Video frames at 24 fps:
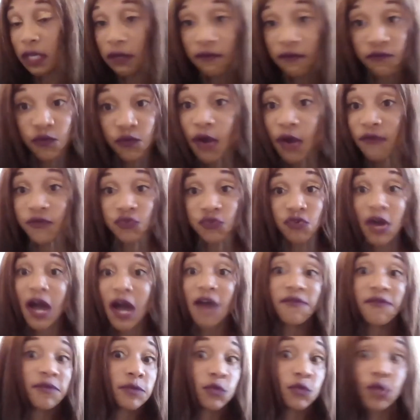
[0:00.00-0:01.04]
You have to
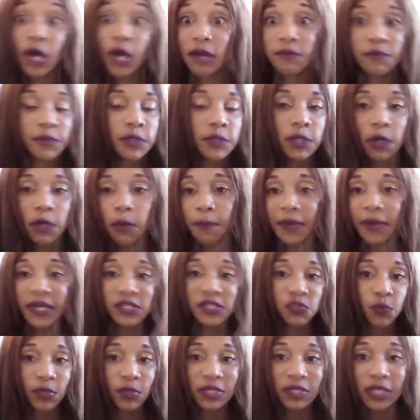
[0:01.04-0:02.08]
drive and you got to, pay
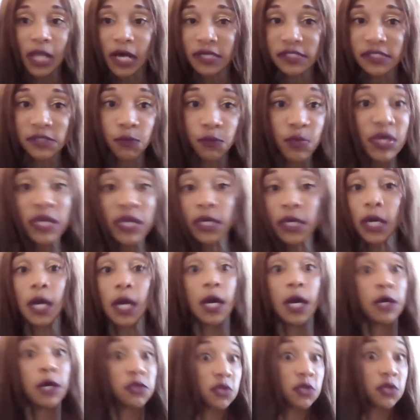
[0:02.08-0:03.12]
$20 a week
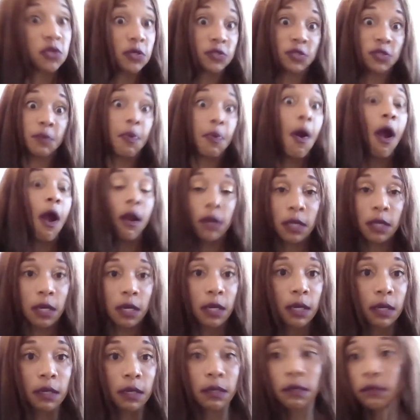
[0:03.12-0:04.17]
to park.
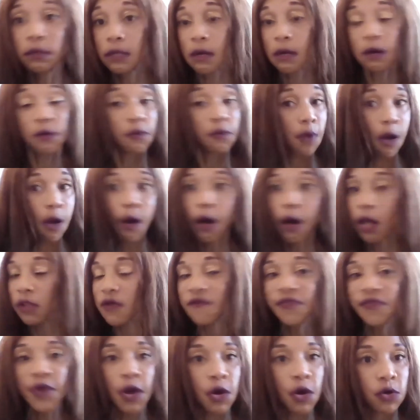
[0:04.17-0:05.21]
All of
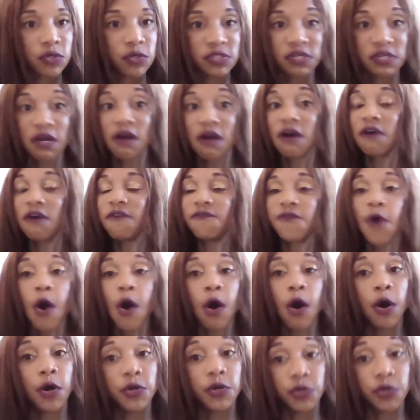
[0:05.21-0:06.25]
those
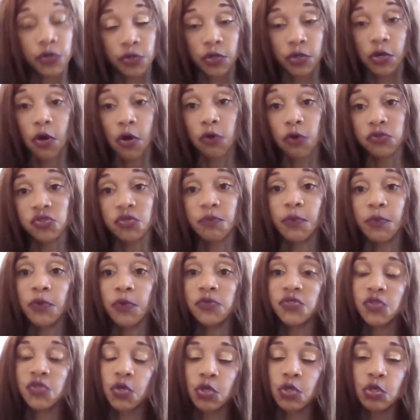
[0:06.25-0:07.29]
fall under negotiable.
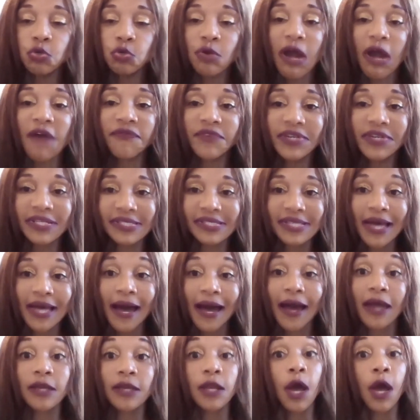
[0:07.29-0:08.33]
So you have to
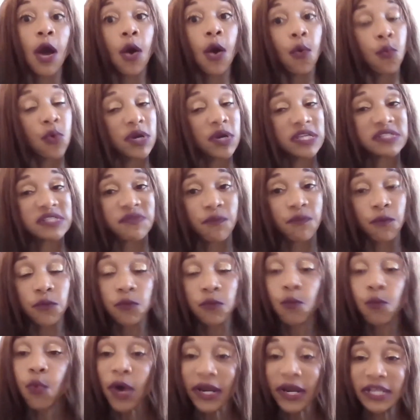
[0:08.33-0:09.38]
decide what
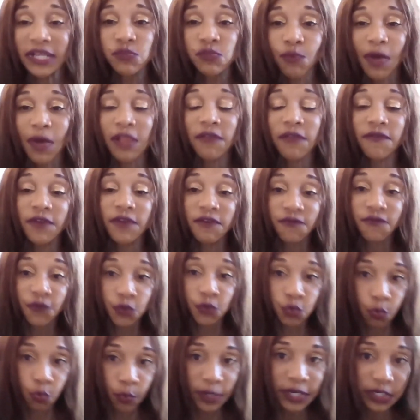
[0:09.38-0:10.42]
is relevant for
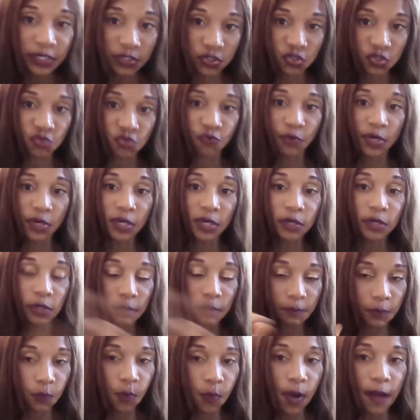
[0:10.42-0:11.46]
your industry,
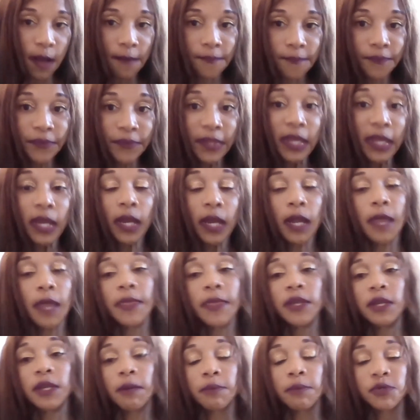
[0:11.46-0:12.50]
number one. And
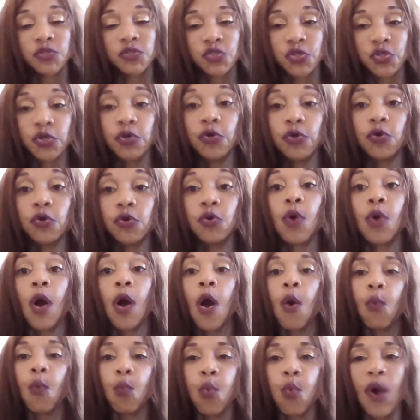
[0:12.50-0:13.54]
then number two,
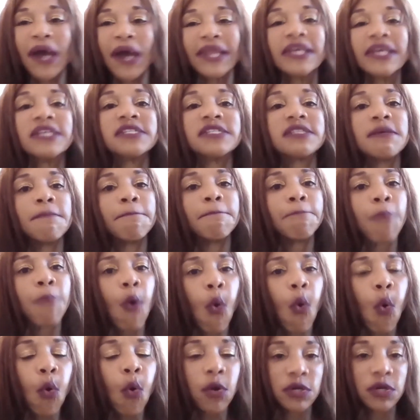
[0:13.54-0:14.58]
what is
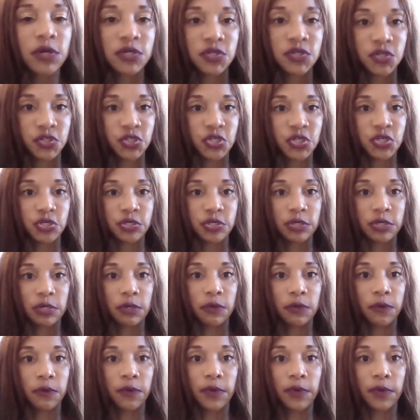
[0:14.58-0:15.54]
important to you?